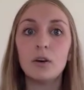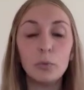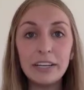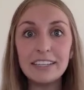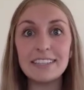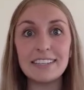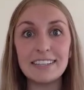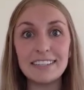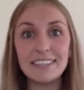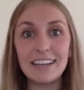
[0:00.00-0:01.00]

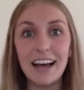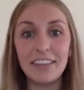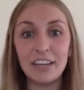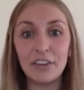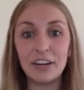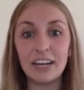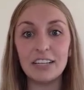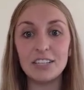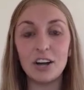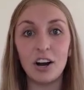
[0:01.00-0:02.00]
Weaknesses, on the other
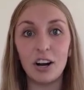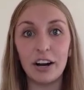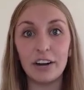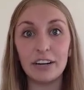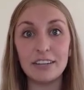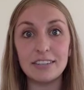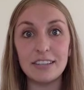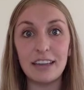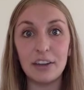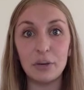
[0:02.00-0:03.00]
hand, are areas
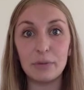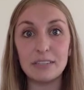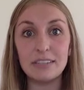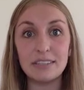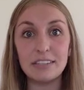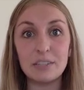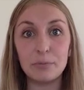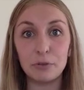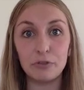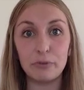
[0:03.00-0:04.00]
that your business needs
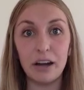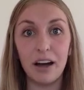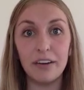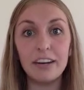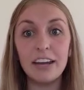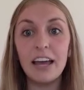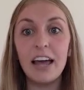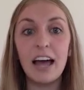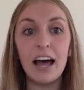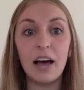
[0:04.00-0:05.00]
improvement on.
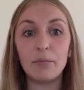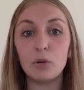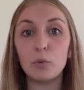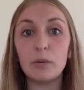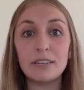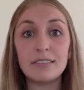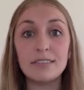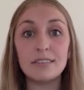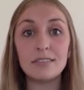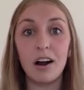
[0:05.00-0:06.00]
Your
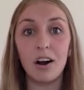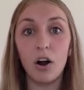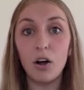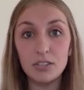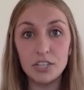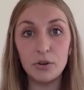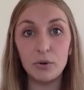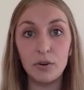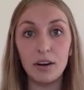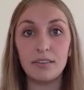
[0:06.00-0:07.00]
weaknesses are
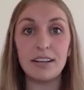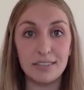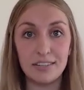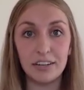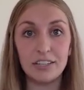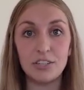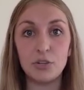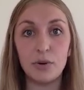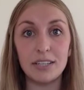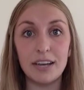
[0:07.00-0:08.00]
also necessary
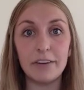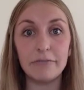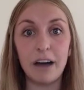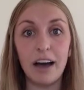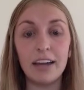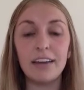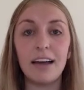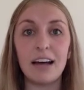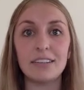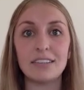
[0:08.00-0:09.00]
to identify,
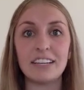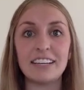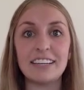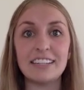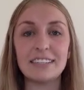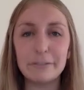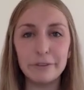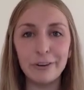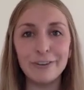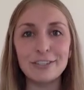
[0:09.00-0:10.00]
as it is
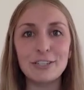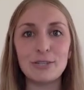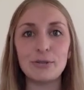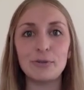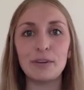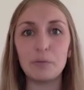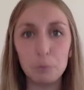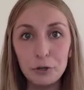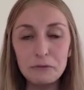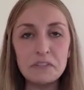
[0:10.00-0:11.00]
difficult to
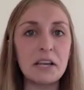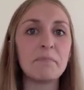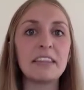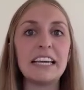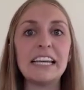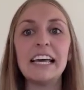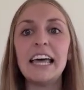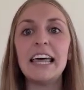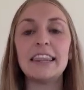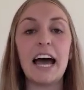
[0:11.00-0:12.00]
improve something
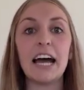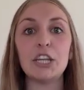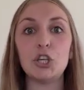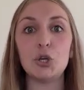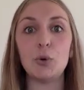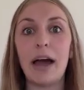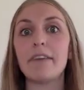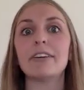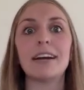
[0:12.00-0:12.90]
that you haven't